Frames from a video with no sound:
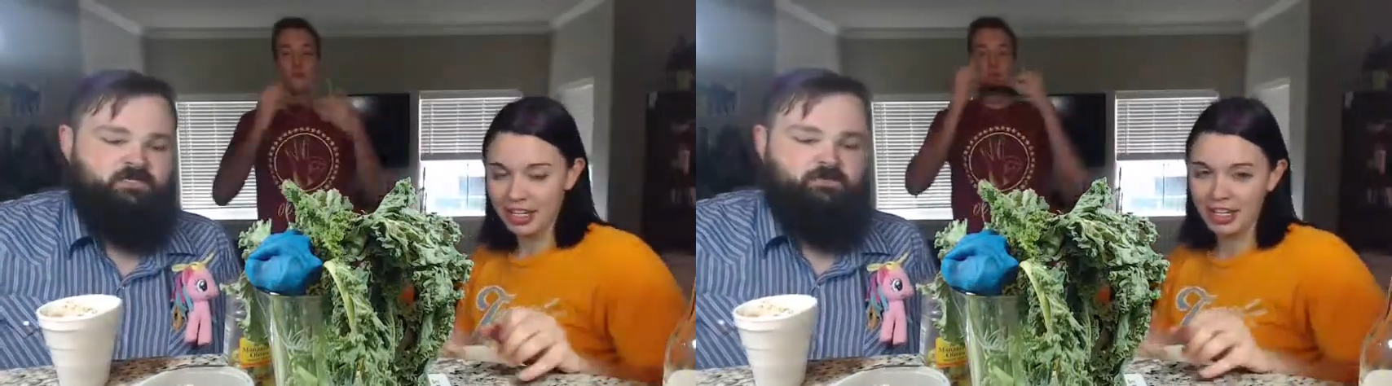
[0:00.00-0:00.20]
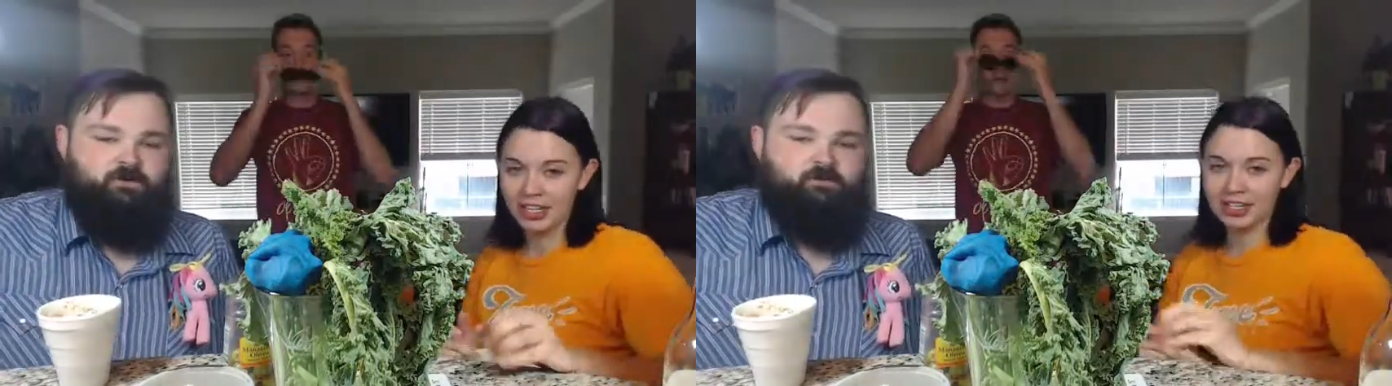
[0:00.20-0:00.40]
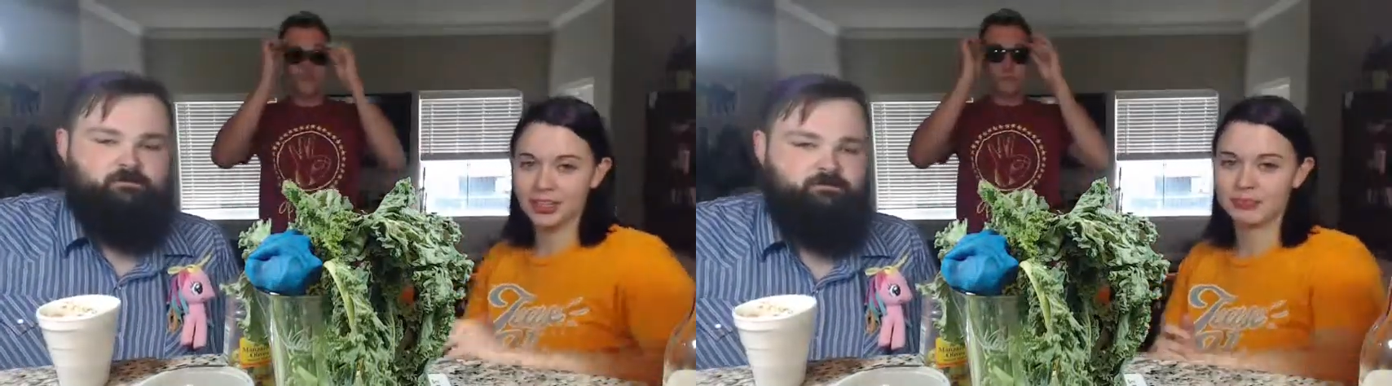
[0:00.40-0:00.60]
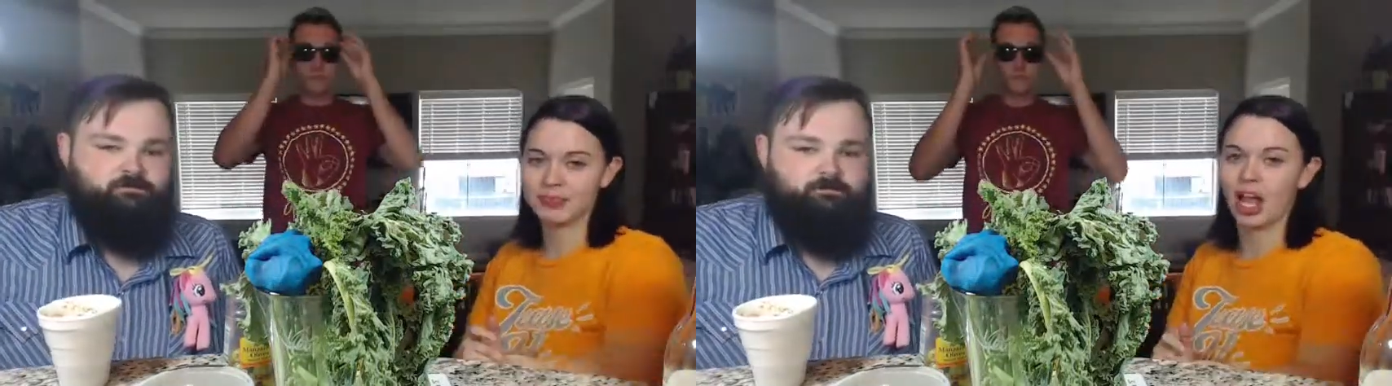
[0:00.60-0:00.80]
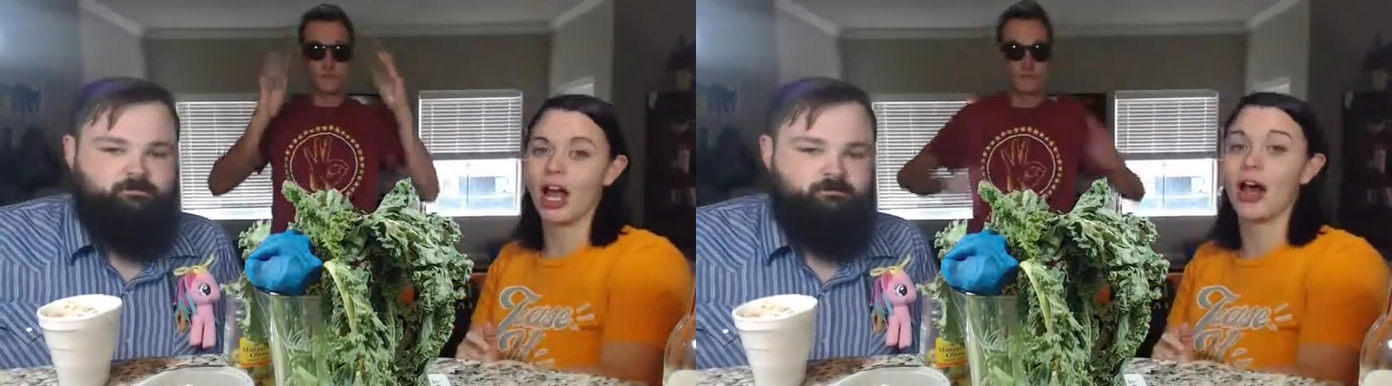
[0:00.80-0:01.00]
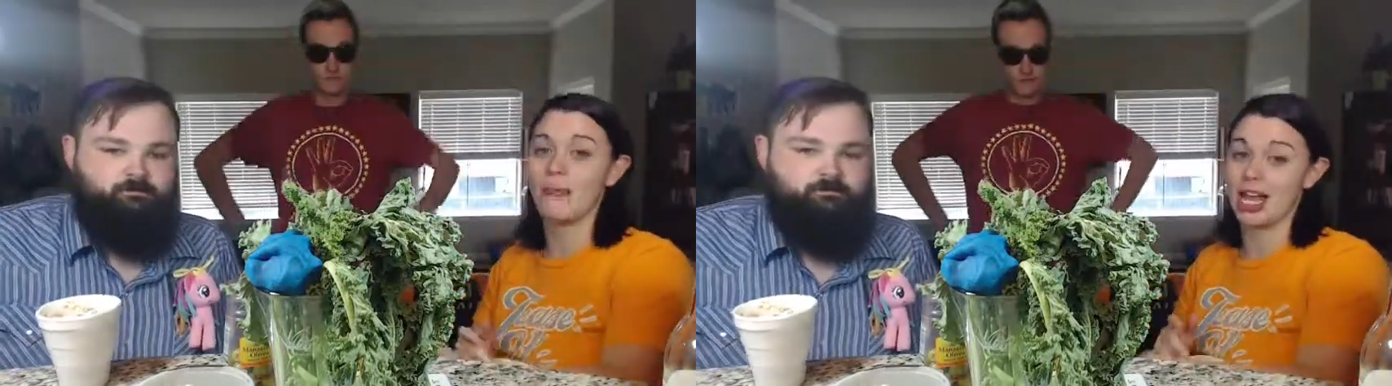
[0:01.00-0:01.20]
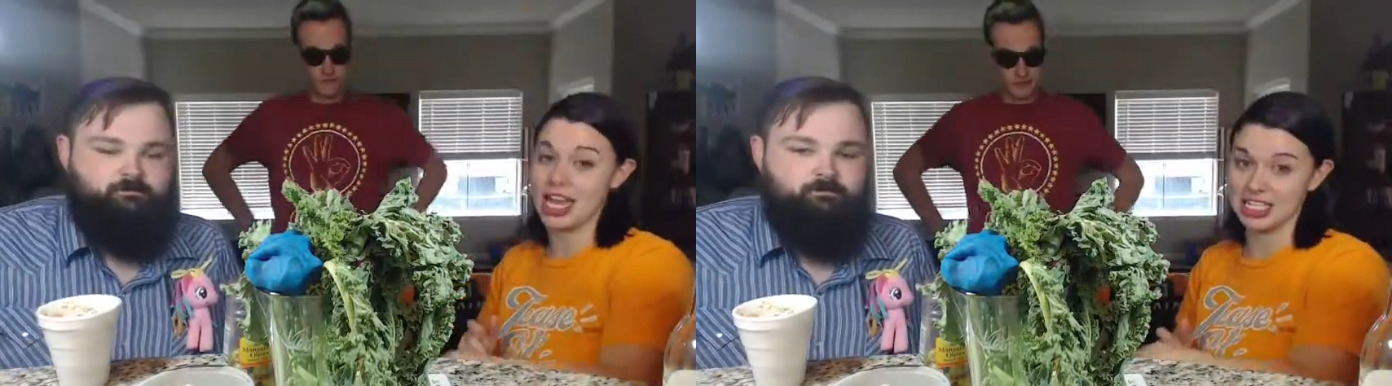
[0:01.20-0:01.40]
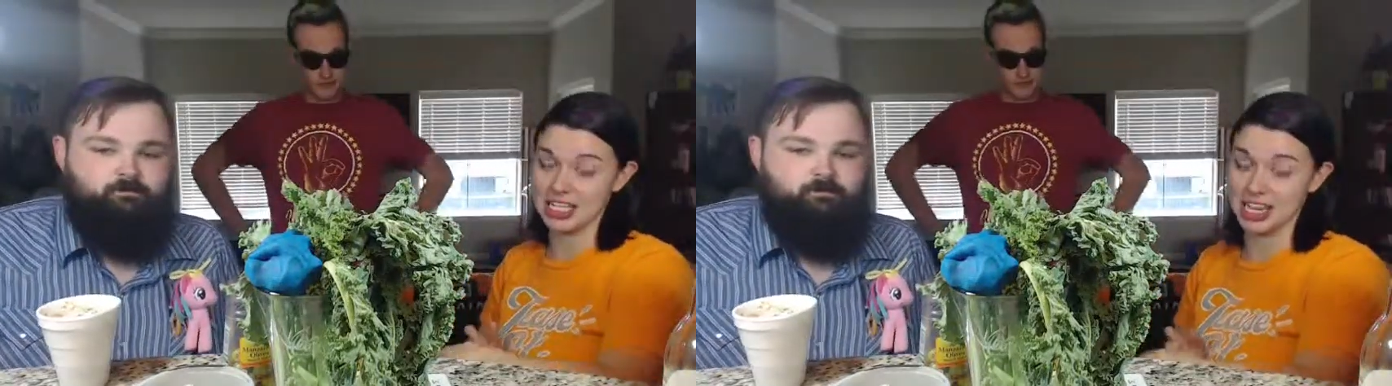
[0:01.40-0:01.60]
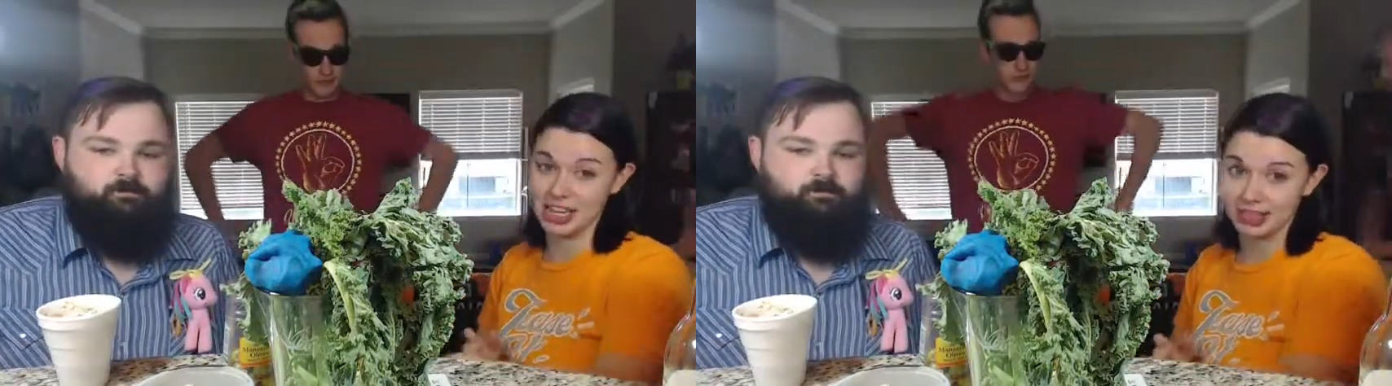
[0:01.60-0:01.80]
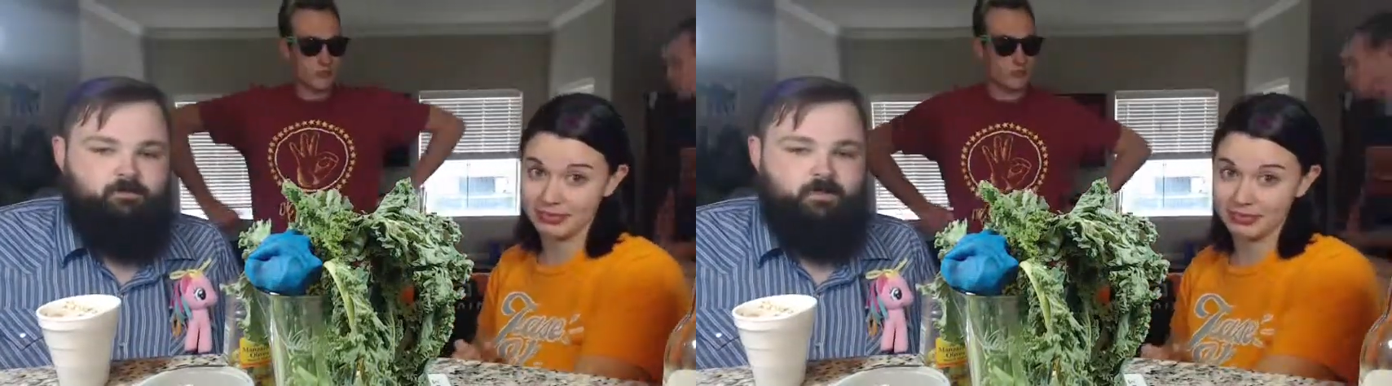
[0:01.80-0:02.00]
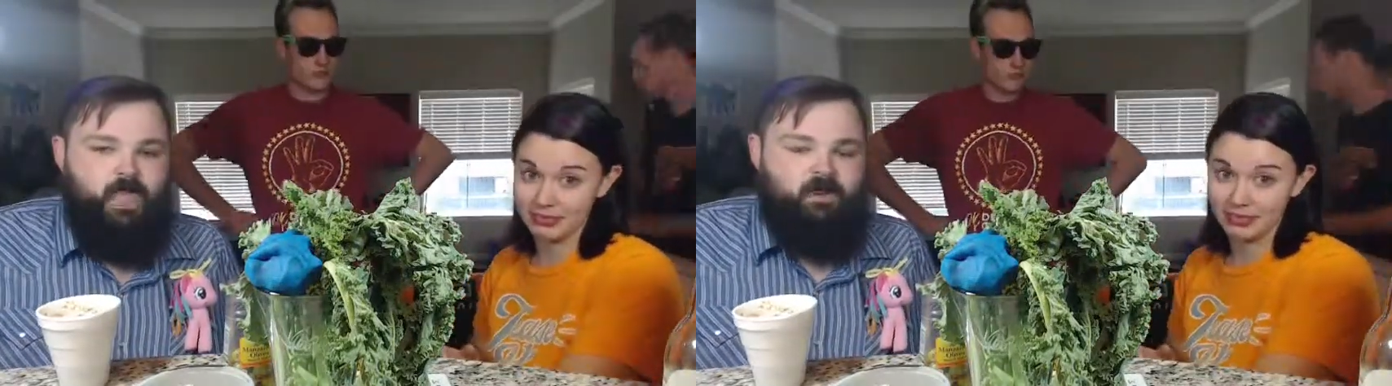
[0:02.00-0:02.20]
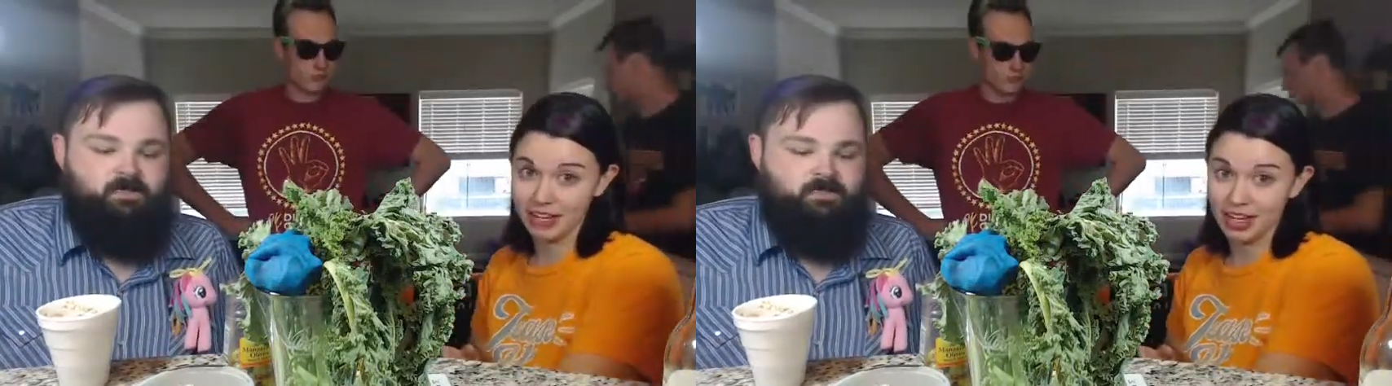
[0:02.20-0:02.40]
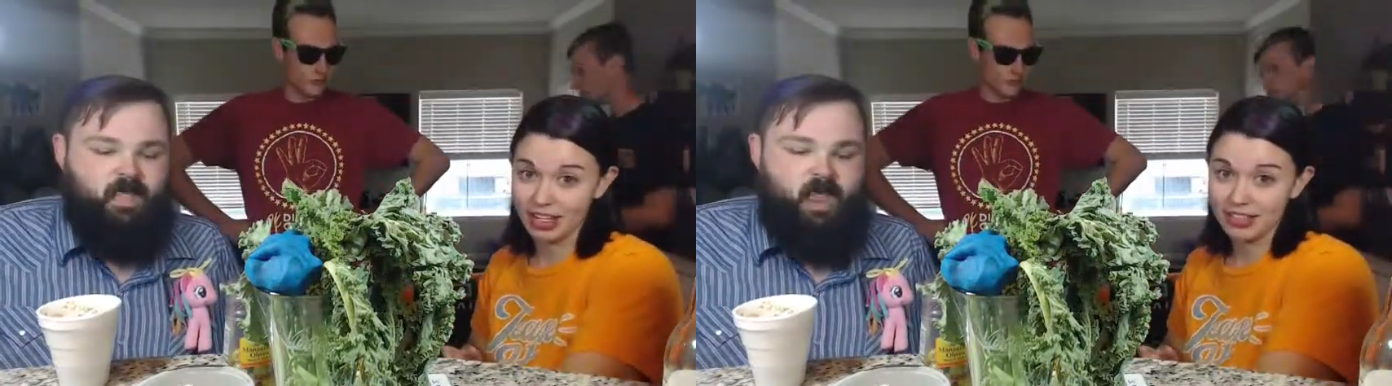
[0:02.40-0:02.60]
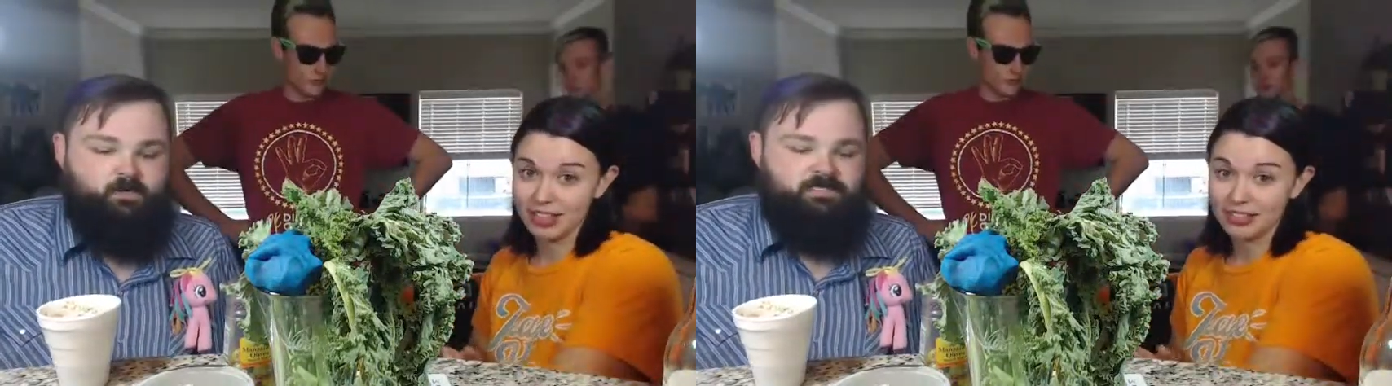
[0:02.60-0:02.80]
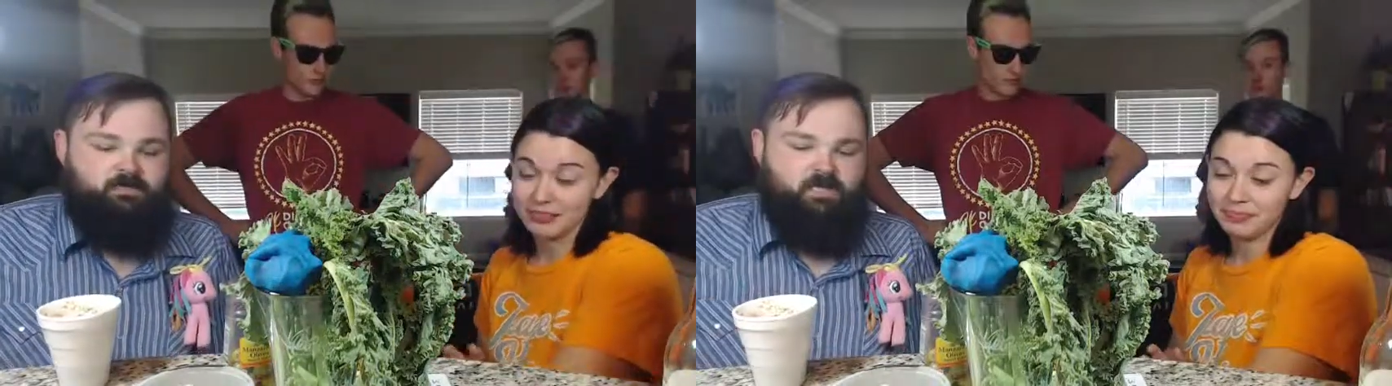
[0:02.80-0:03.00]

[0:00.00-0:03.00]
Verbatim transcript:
Speaker 1: does it feel?
Speaker 2: Amazing. How, did, uh, how was
Speaker 1: the